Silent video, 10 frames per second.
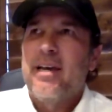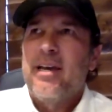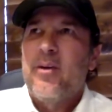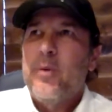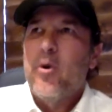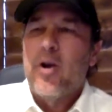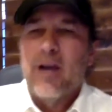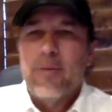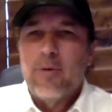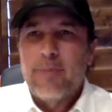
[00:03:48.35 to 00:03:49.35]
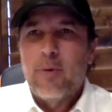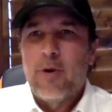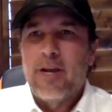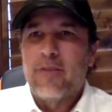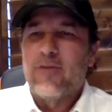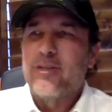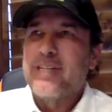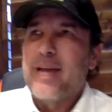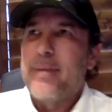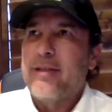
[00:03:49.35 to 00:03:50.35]
we woke up one morning, our first
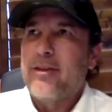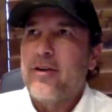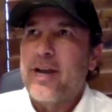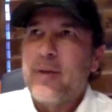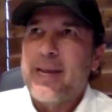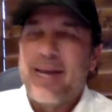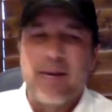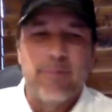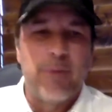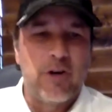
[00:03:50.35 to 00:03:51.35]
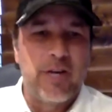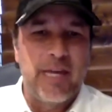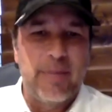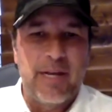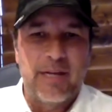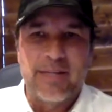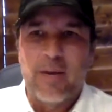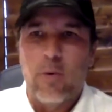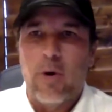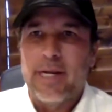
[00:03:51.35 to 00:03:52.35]
time out there, and I ran down to Burger King because I
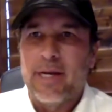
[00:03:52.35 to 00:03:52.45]
wanted a